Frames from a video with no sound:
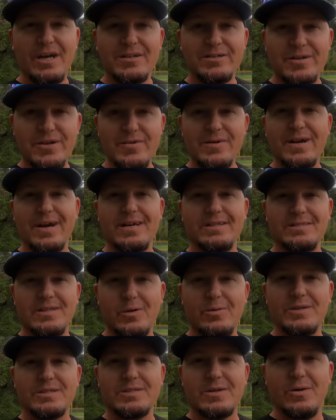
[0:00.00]
so you guys
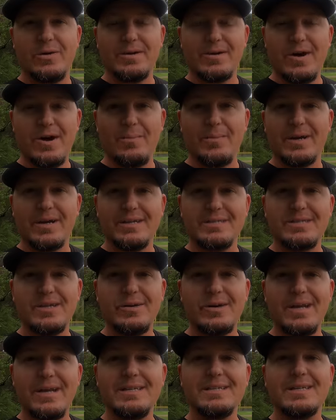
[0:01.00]
know what's going on, because
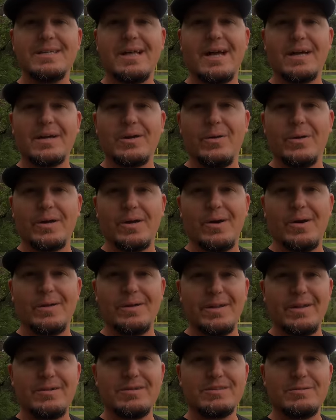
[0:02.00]
there is a lot going on,
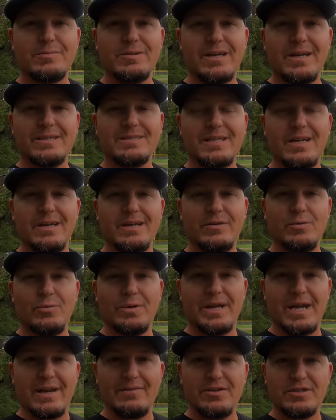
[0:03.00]
and there's some things that
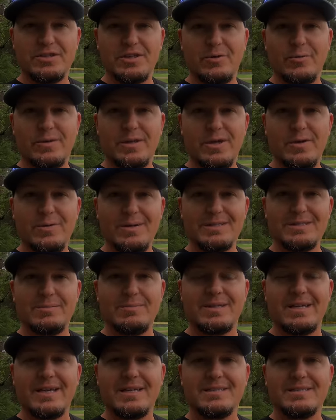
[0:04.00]
we haven't shared with you and
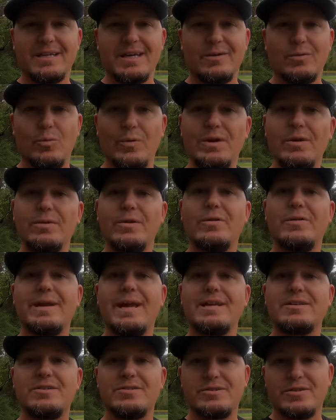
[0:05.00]
some things that we don't know the
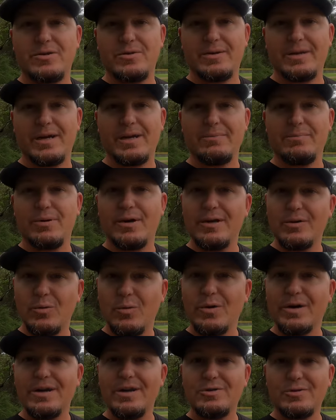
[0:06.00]
answer to yet, but
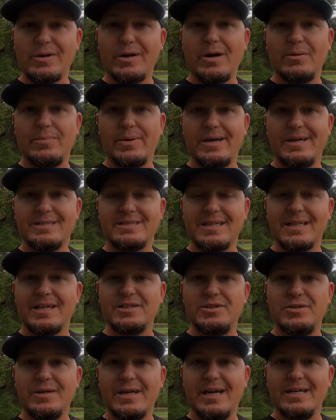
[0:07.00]
we're going to try our best to
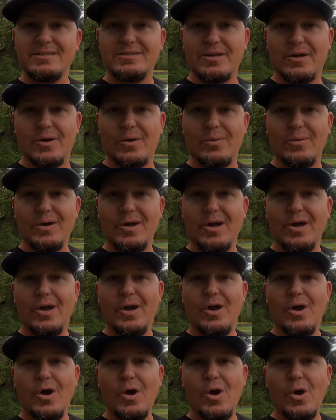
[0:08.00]
let you guys know
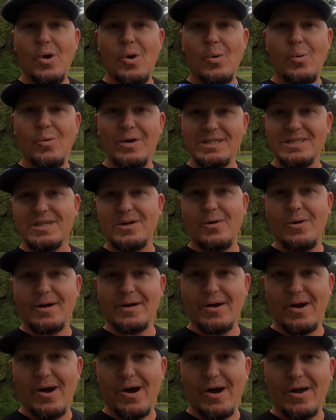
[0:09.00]
what's
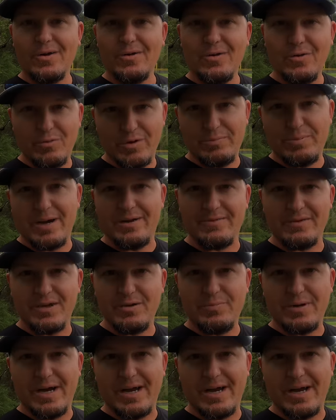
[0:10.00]
going on with paving new